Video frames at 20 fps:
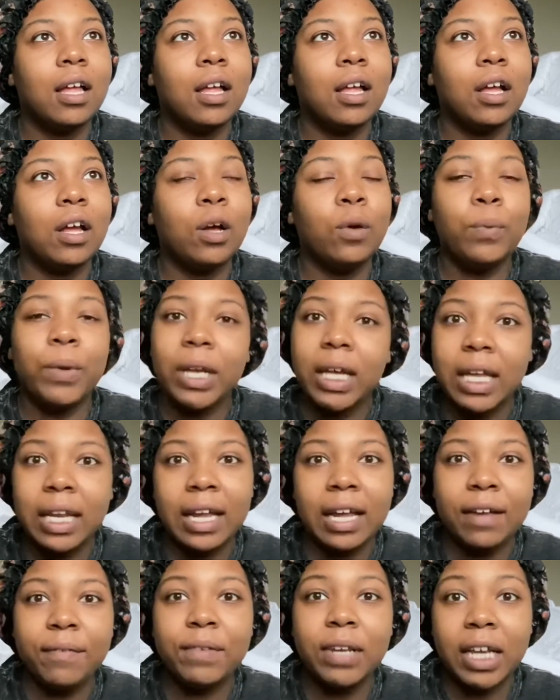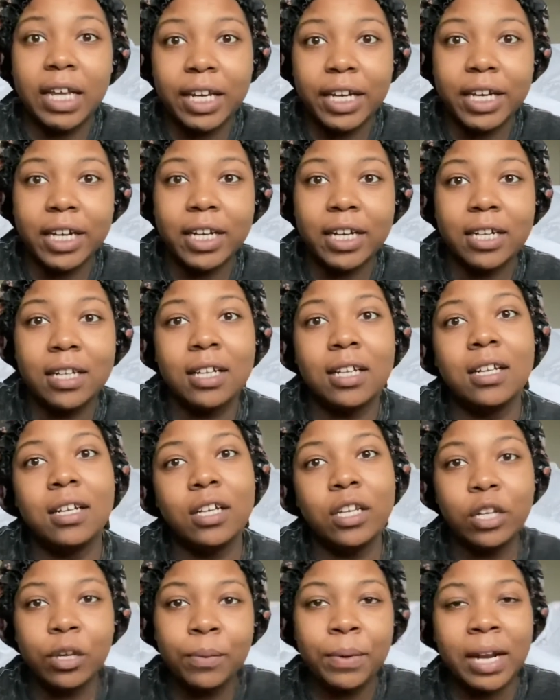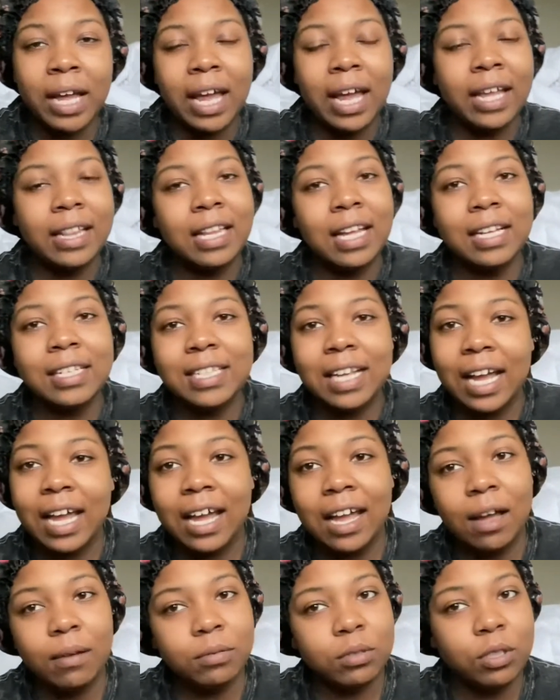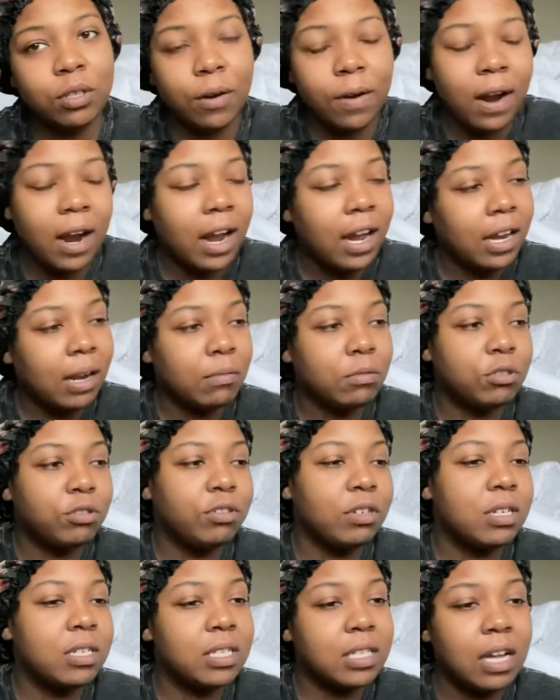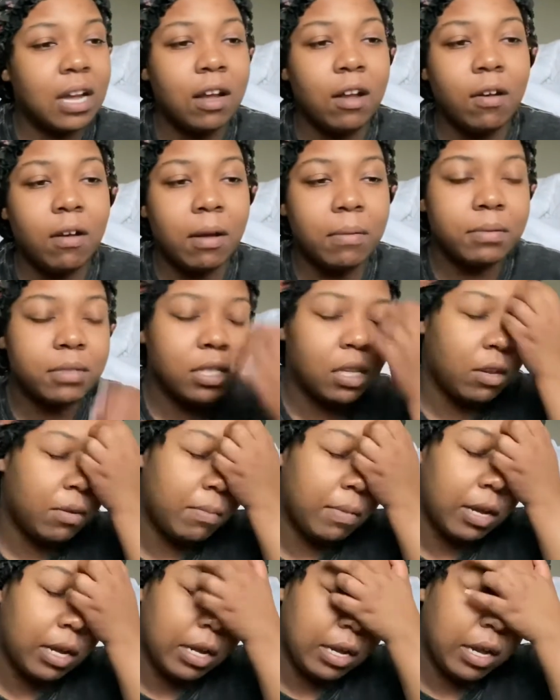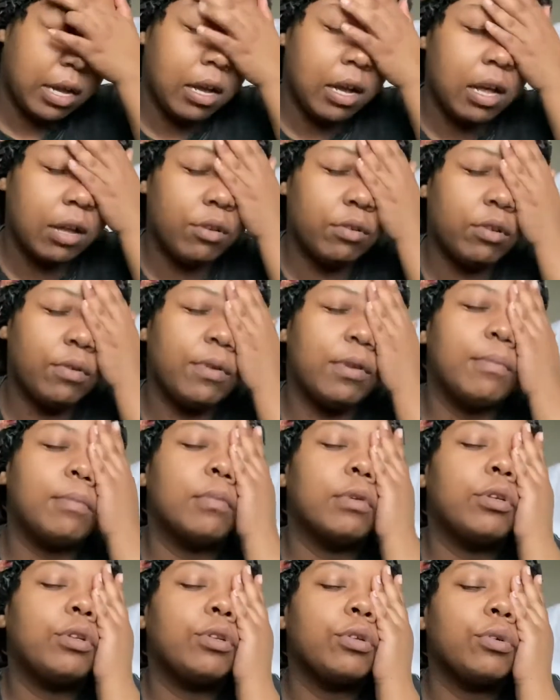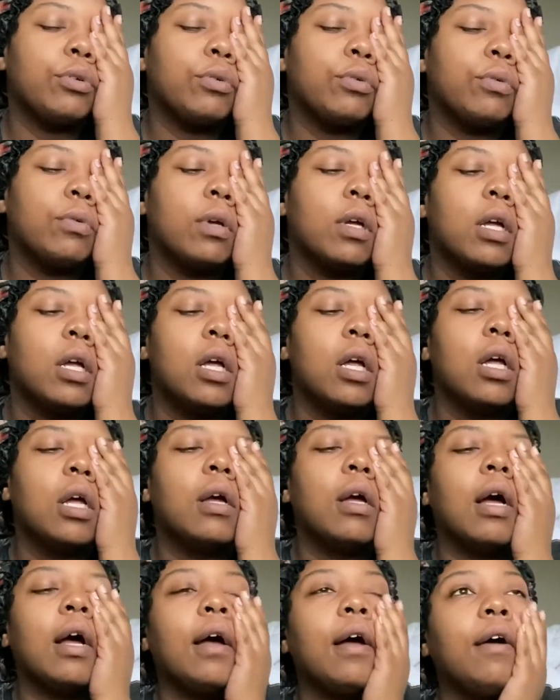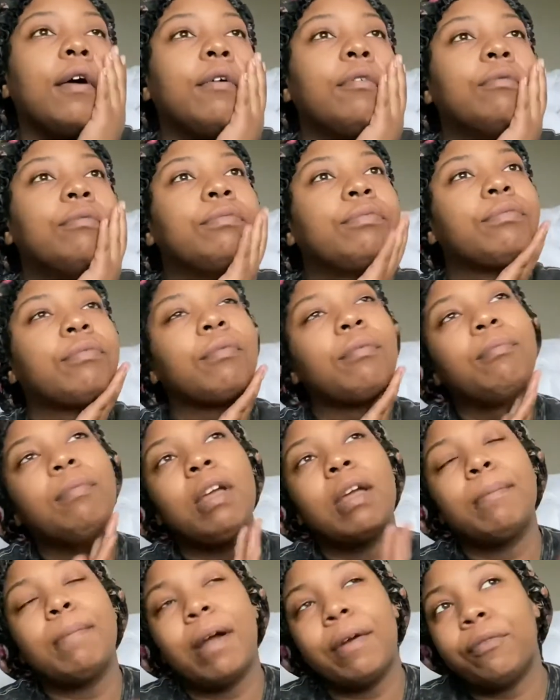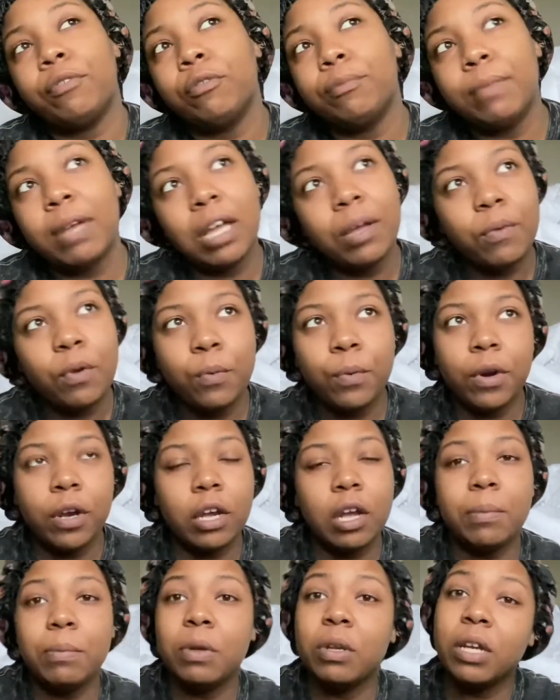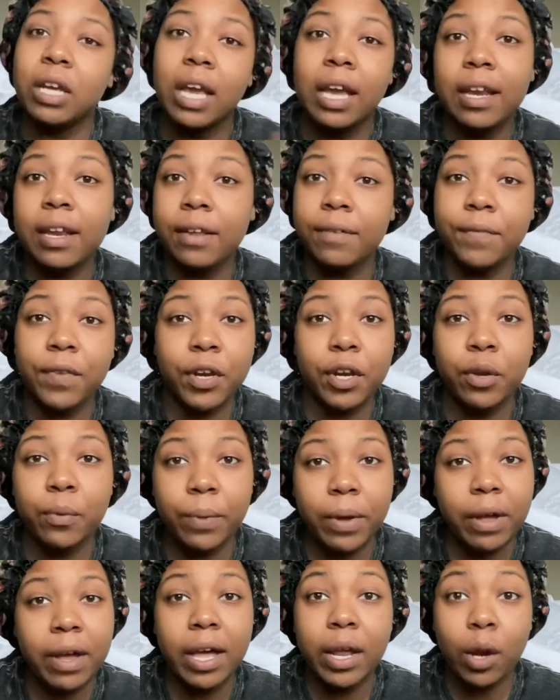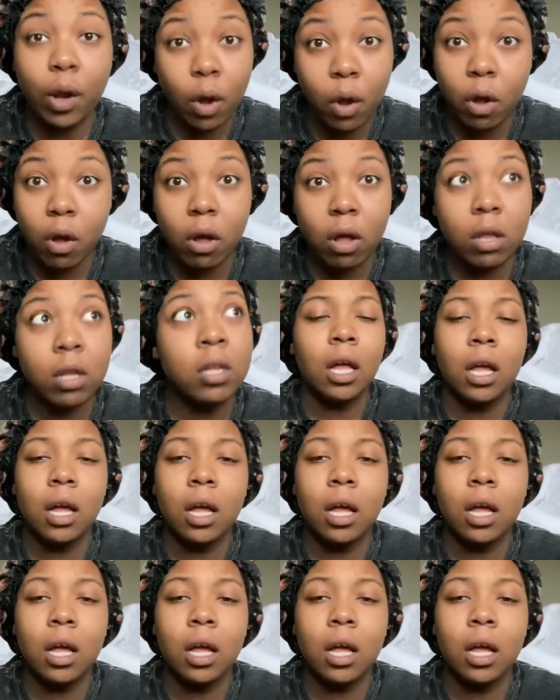a week and a half later, you know, when I had that day, I was crying, I was stressed out. I was like, oh my God, I don't know what I'm gonna do. Me and my roommate, we weren't communicating very well at all.